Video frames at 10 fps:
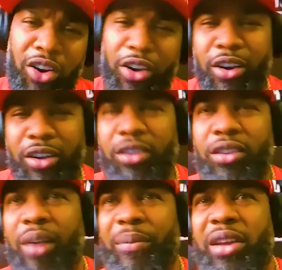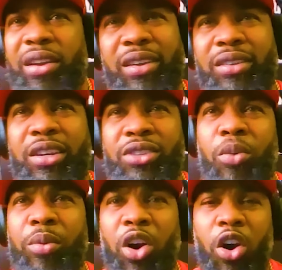early, I mean, it's
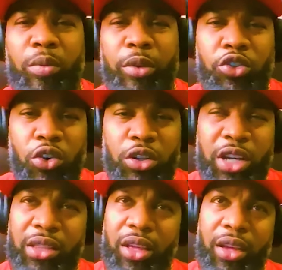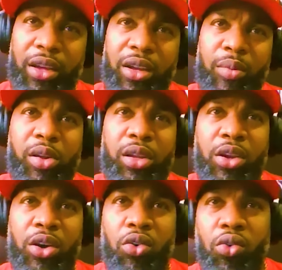going to be hard to beat Georgia, I think,
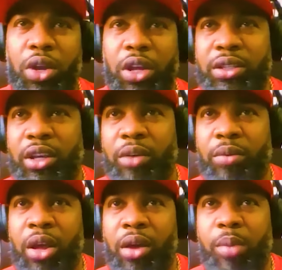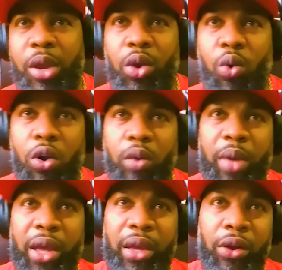depending on who ends up being a
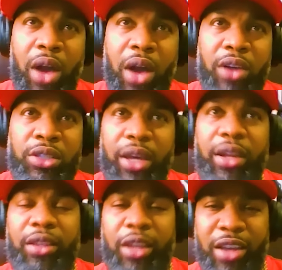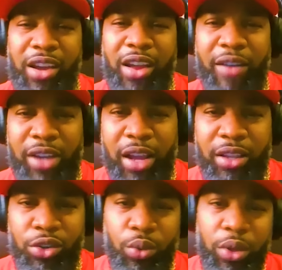quarterback at Ohio State. I think that'll have a lot
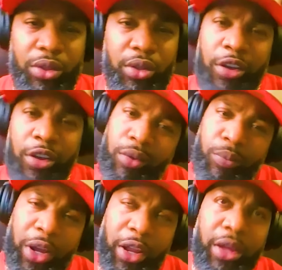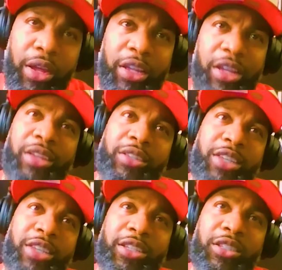to do with it. But
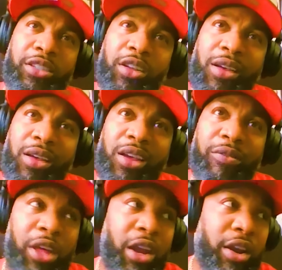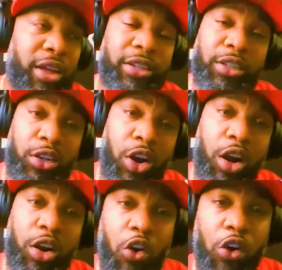it's if there is a
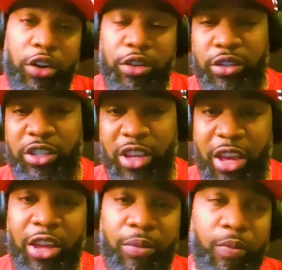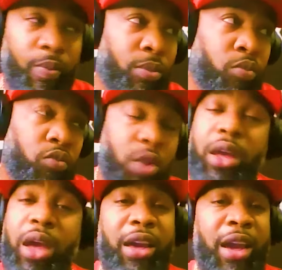dark horse team,
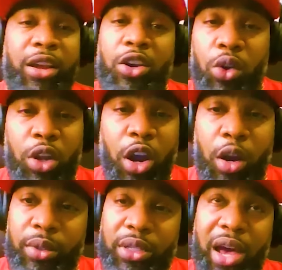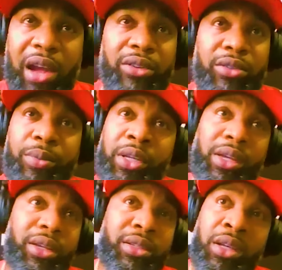hey, I got to go with the Auburn Tigers
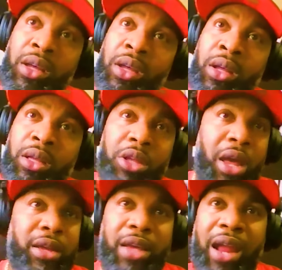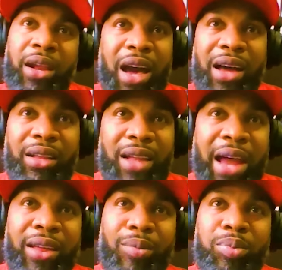because they got a
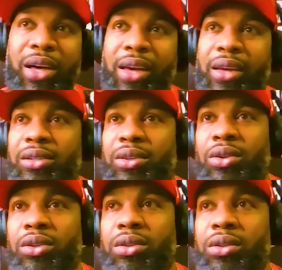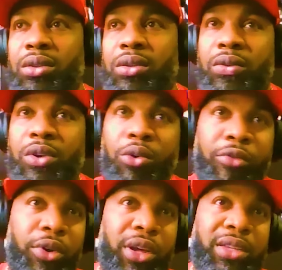lot in place. Hugh
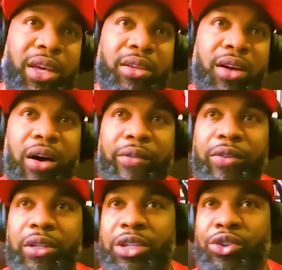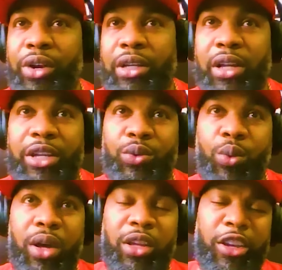Freeze has an offense that translates
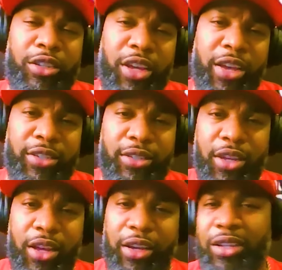well against the SEC.